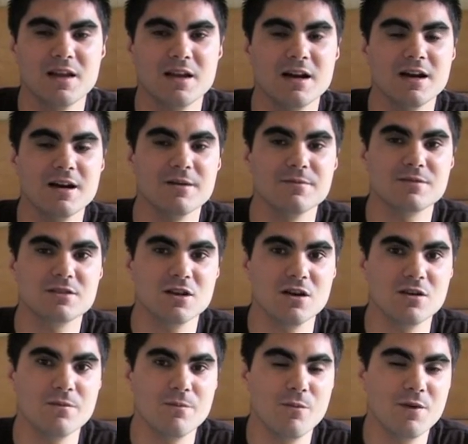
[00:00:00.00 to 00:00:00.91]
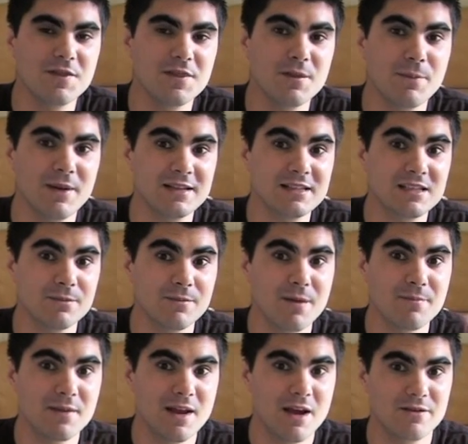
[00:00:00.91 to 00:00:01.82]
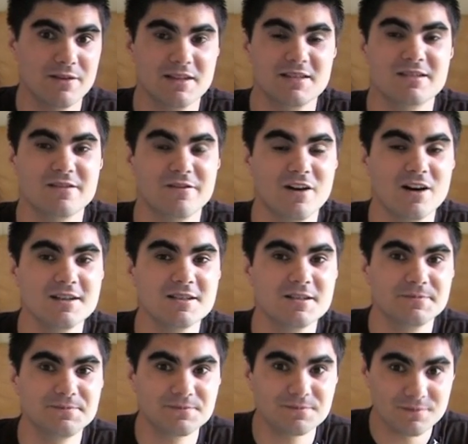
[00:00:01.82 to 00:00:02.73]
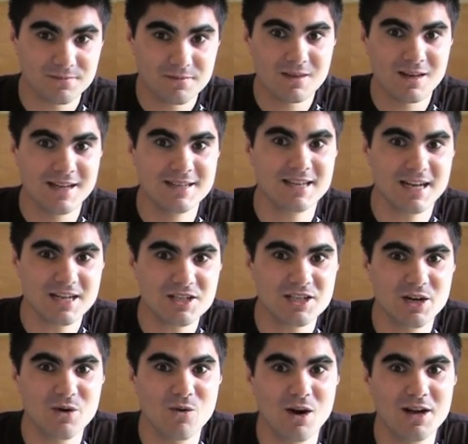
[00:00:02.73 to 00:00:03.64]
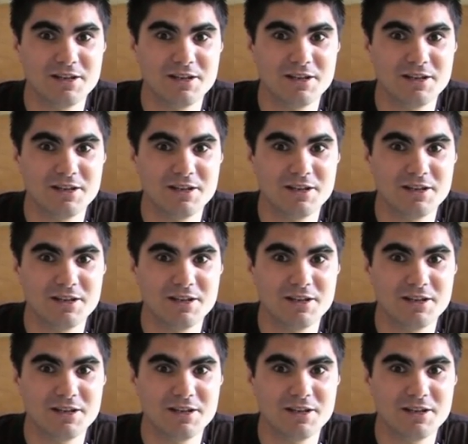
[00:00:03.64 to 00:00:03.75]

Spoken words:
So with the Pentium M now in this device, it's actually